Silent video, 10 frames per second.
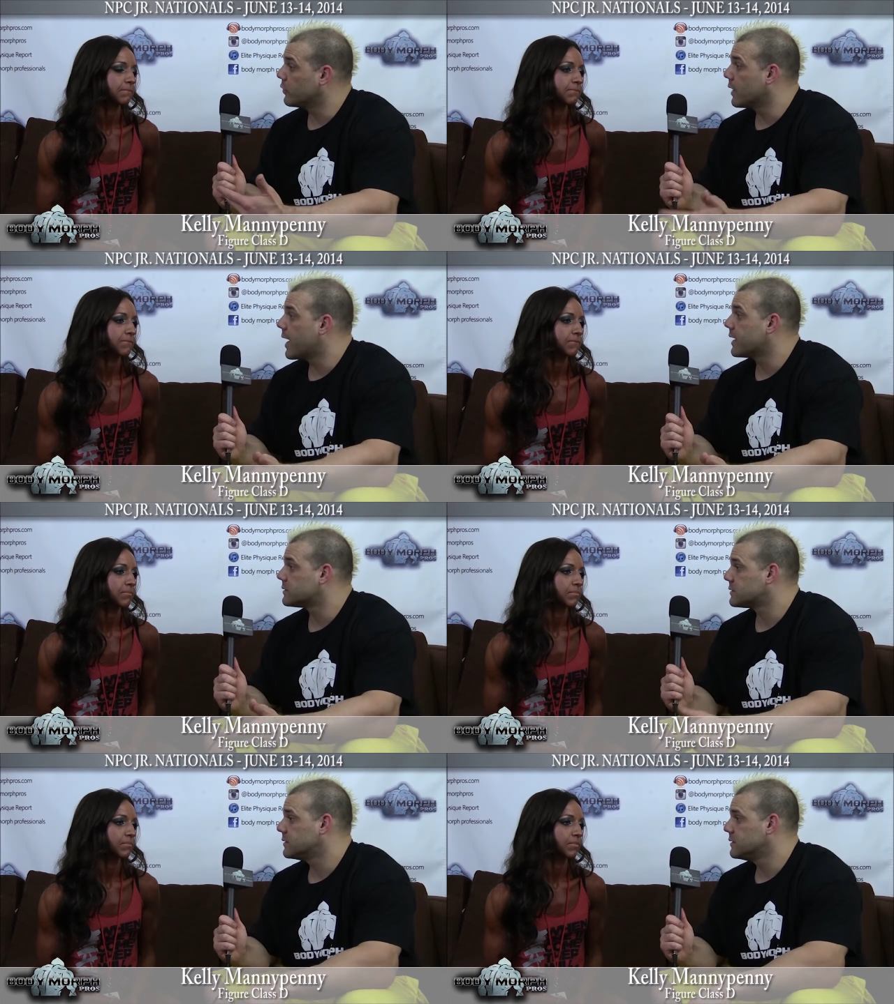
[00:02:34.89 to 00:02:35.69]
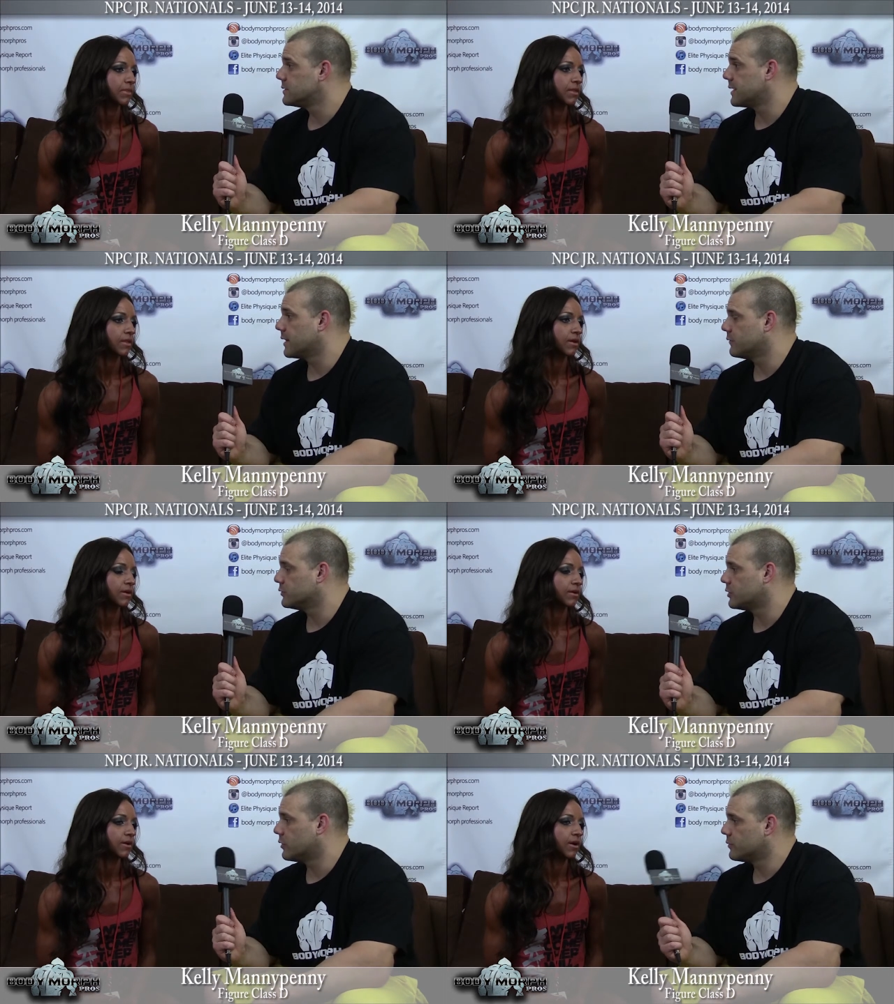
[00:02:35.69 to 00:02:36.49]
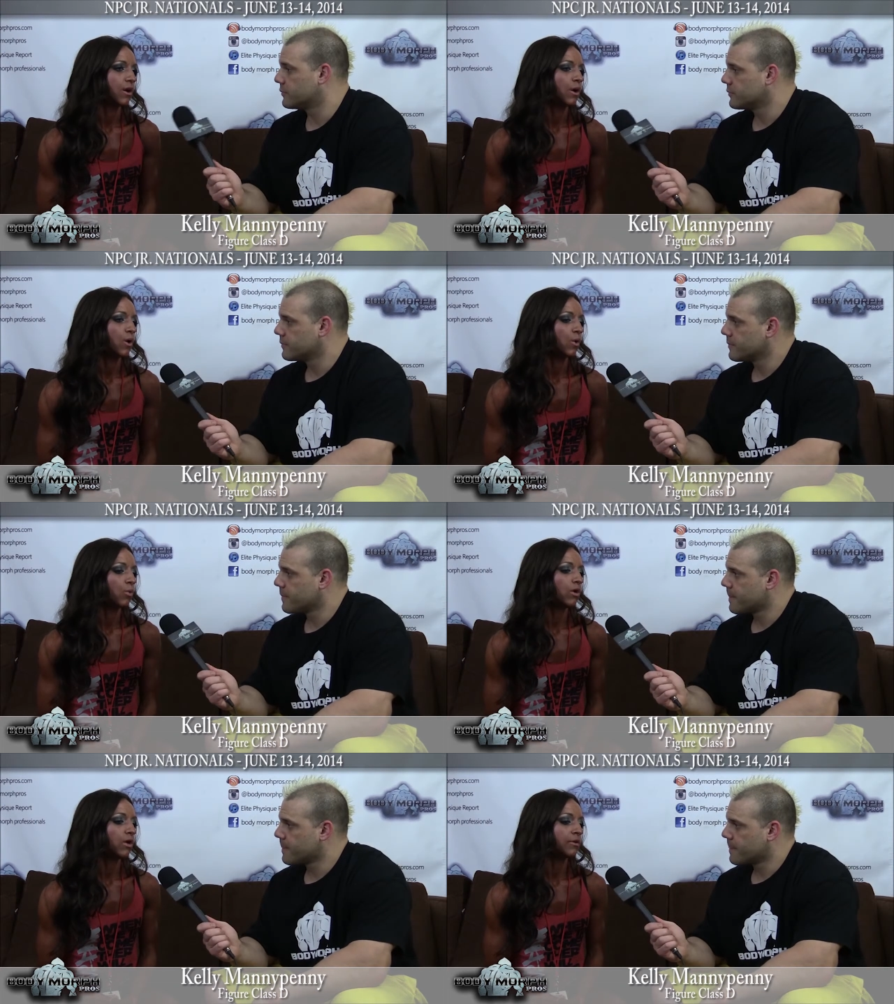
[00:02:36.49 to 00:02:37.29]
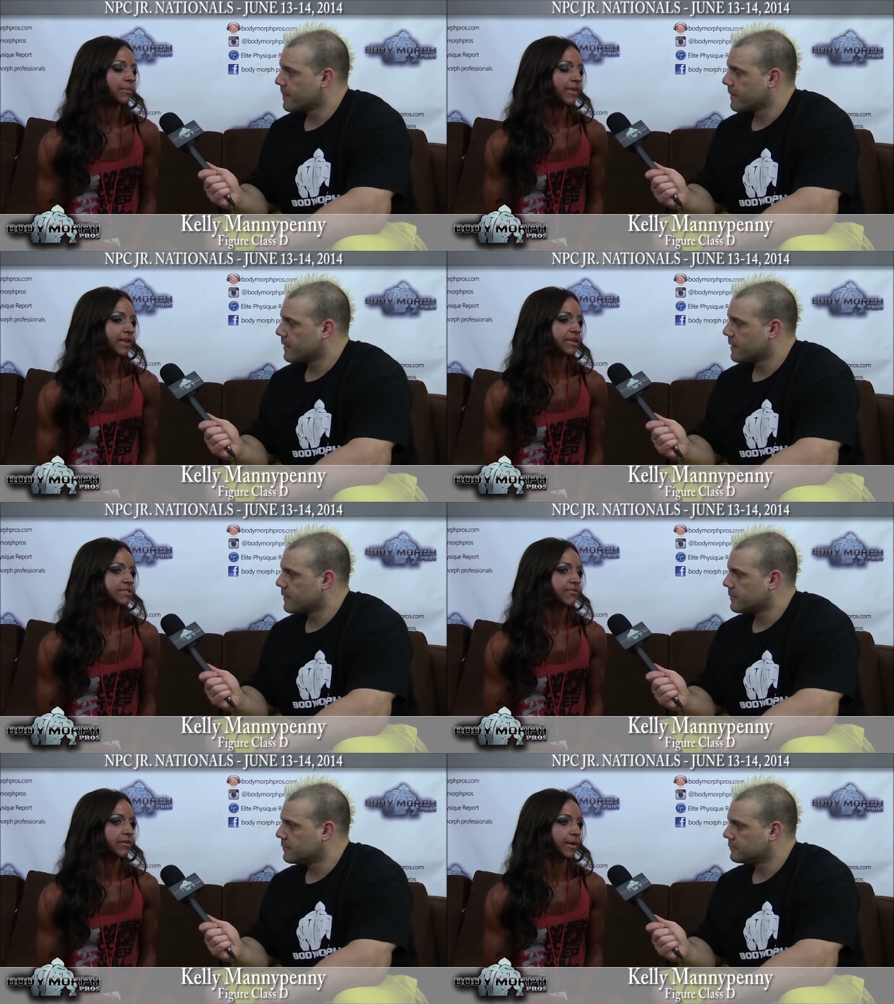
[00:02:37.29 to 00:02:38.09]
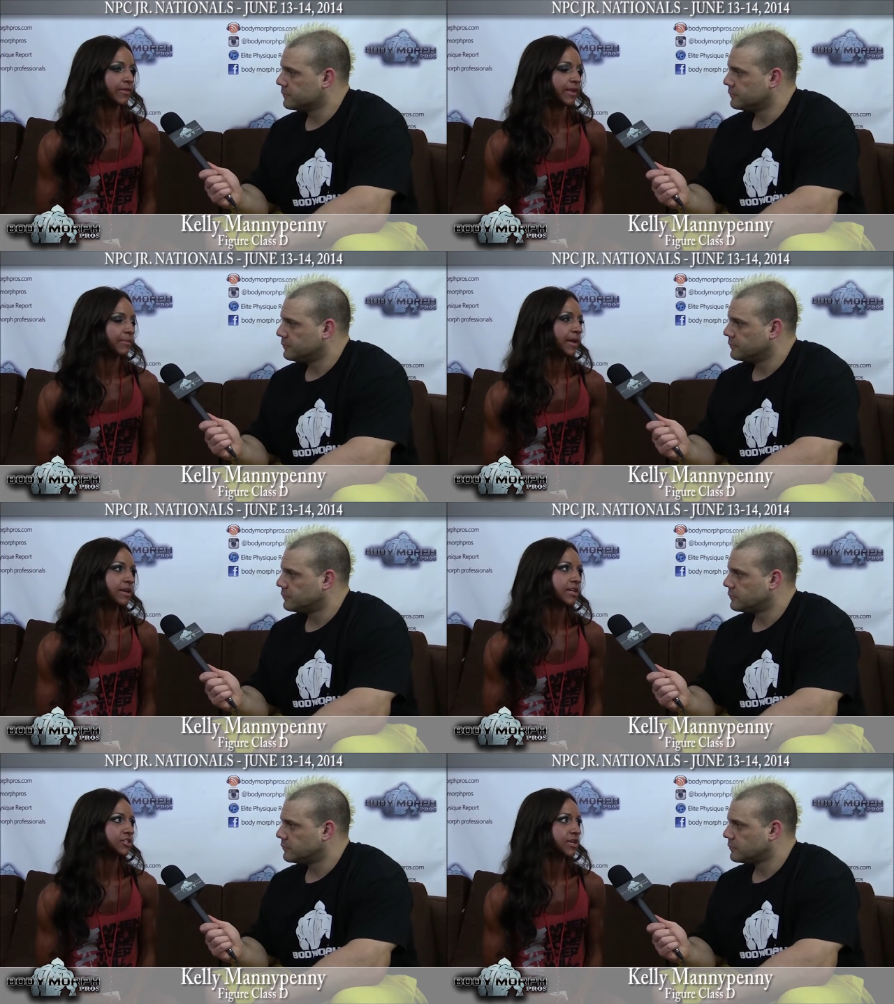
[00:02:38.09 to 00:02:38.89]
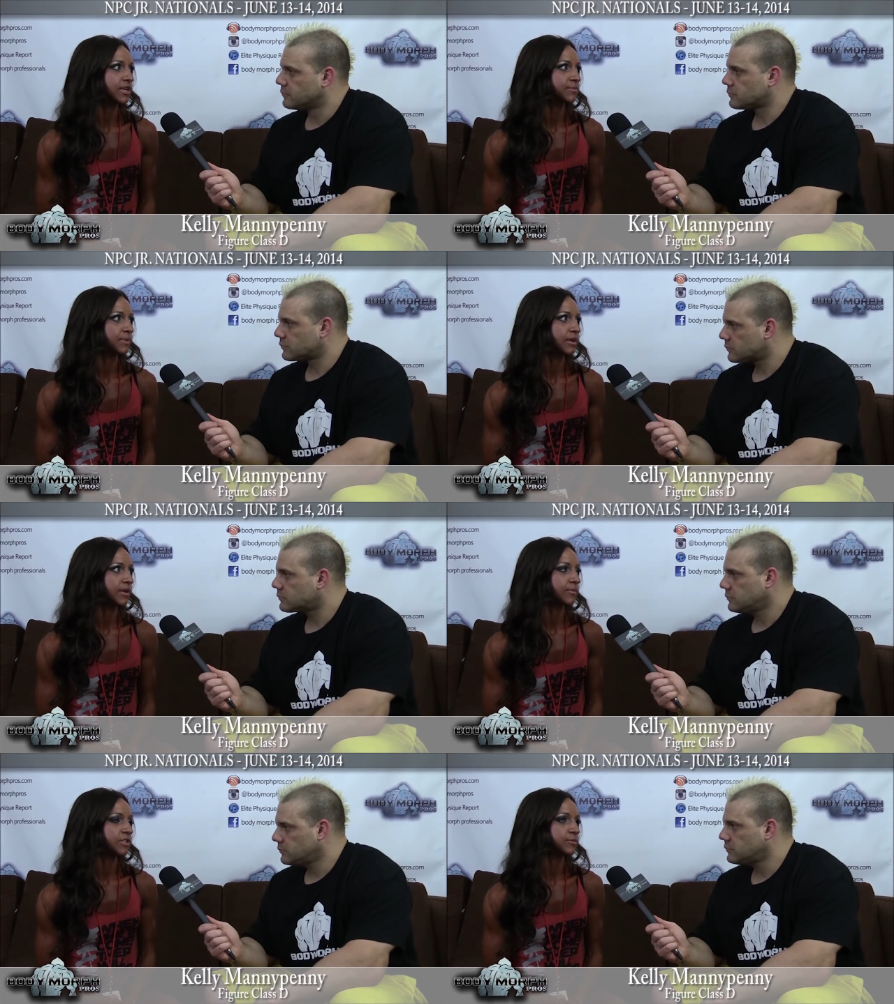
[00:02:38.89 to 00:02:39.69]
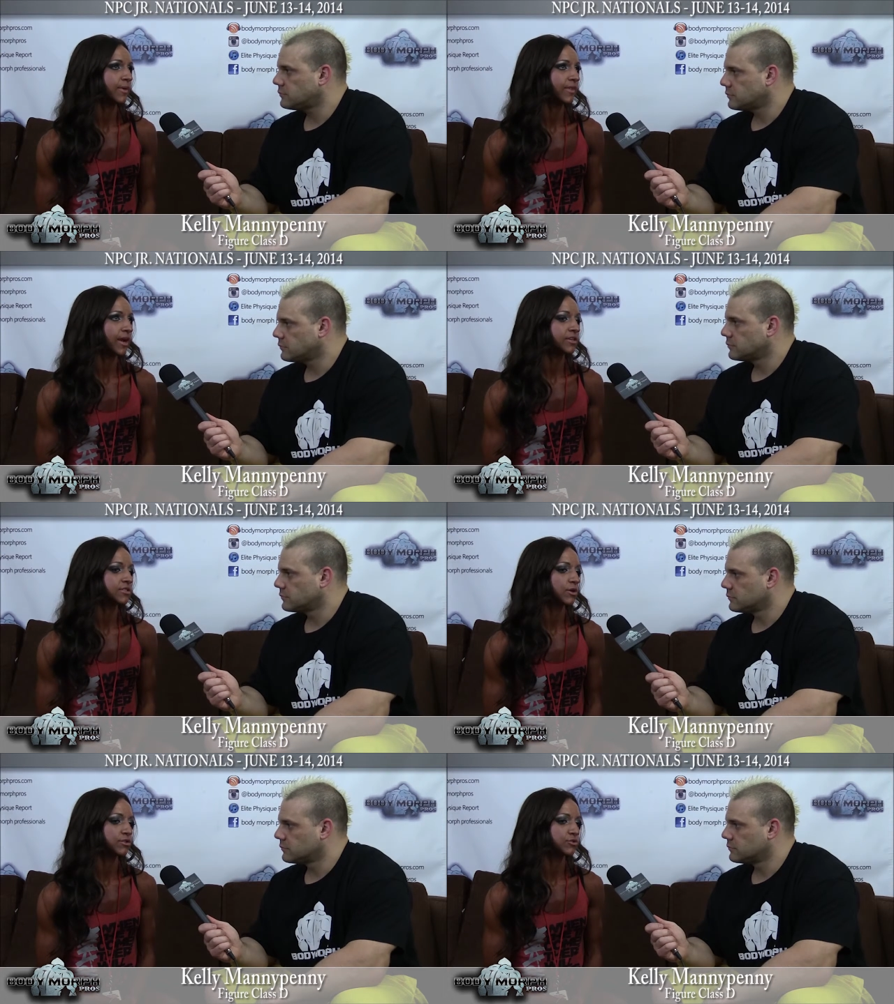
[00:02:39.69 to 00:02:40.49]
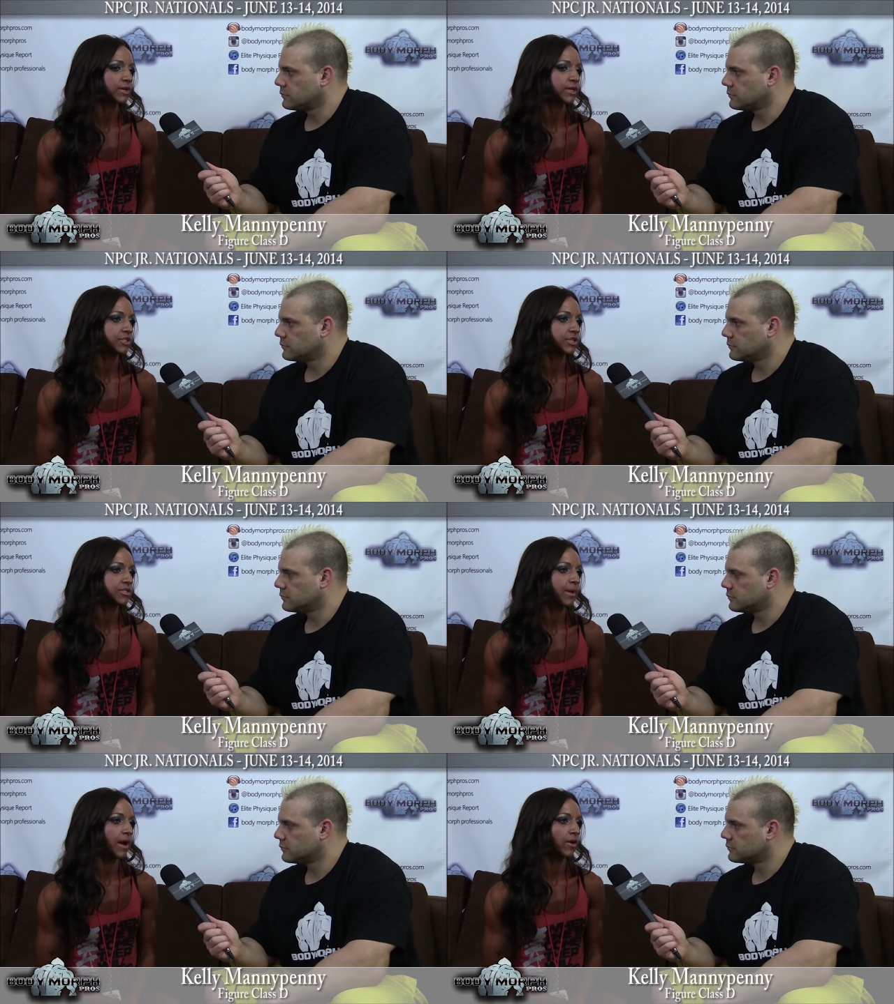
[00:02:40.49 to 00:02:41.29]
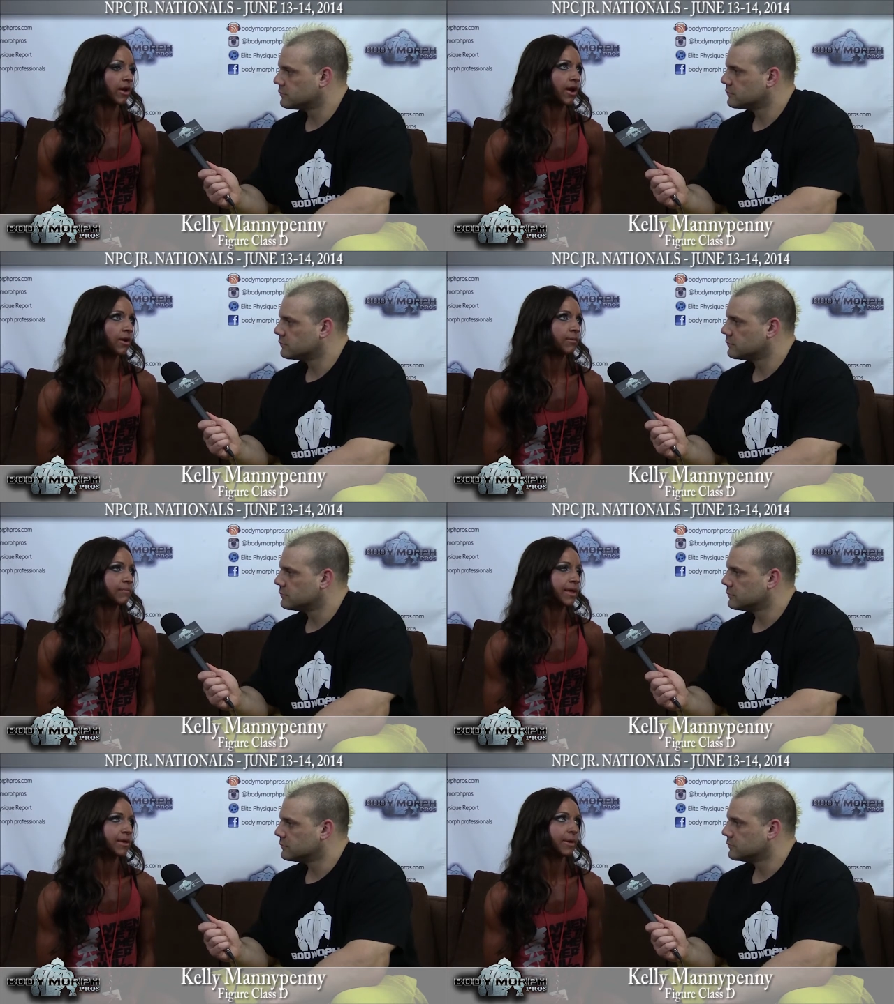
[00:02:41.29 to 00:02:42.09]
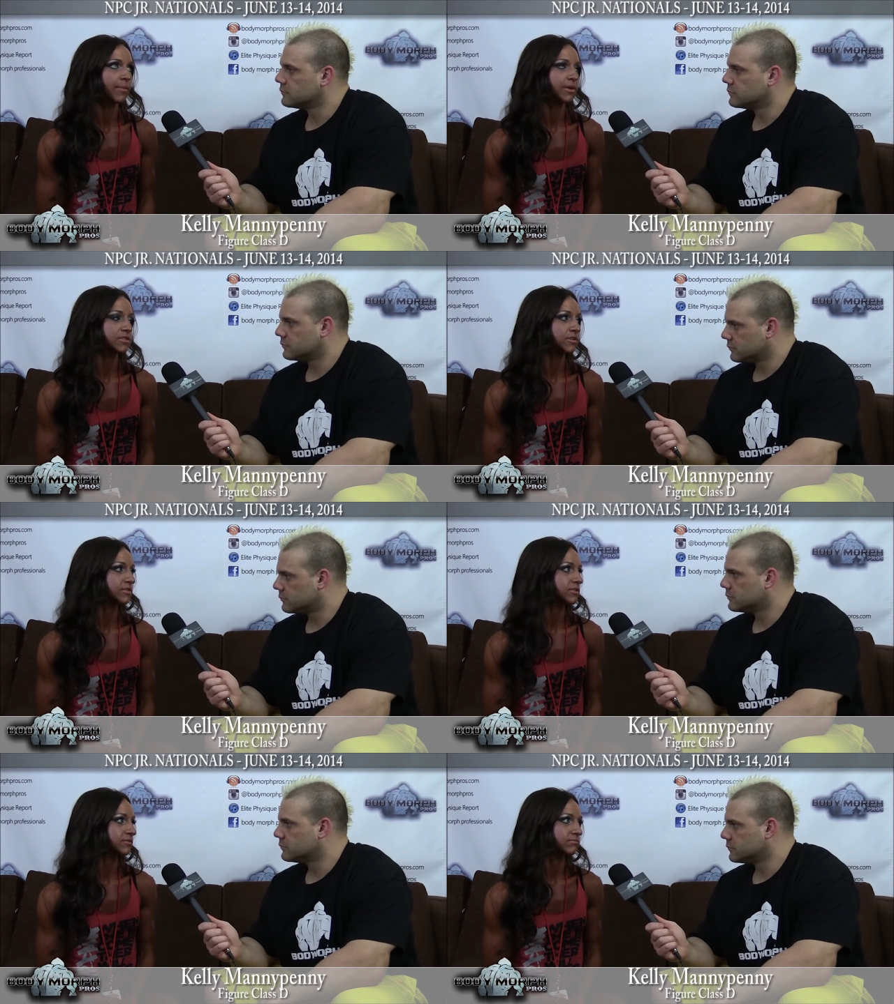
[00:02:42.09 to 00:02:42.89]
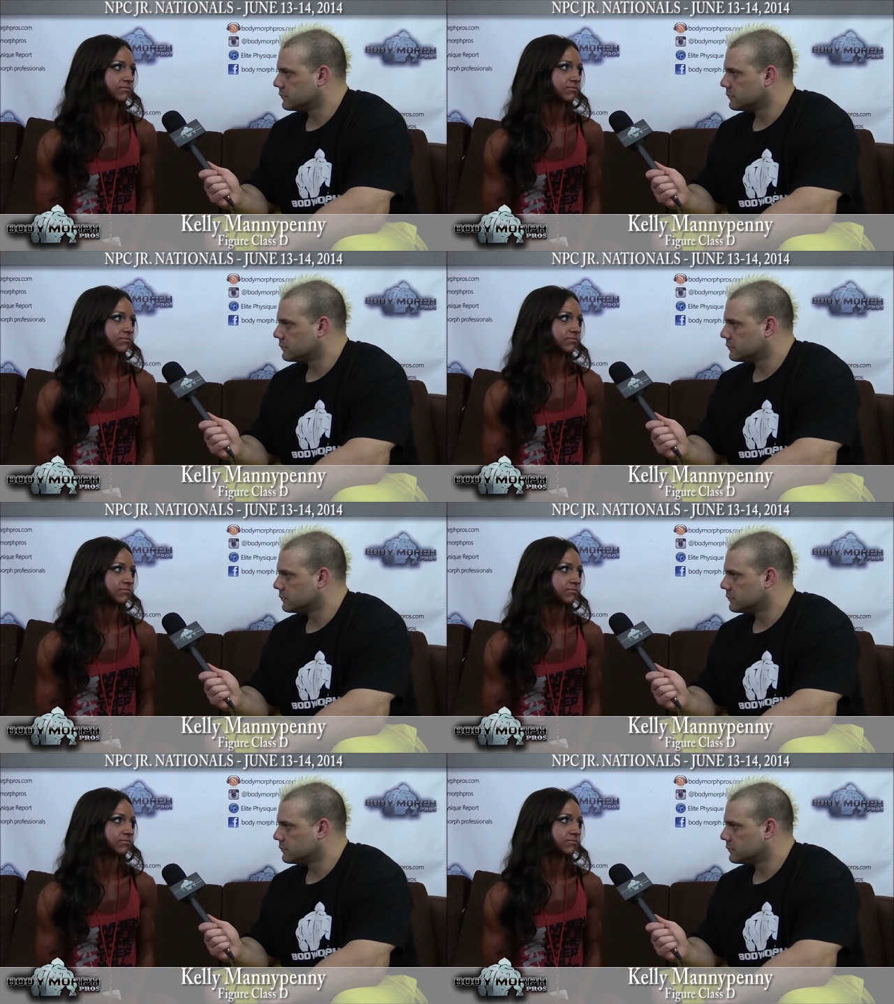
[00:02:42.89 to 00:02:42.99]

Speaker 1: your last state level show?
Speaker 2: Well, my thing has never been like my conditioning's pretty much been there, so it's really just about uh, making my muscles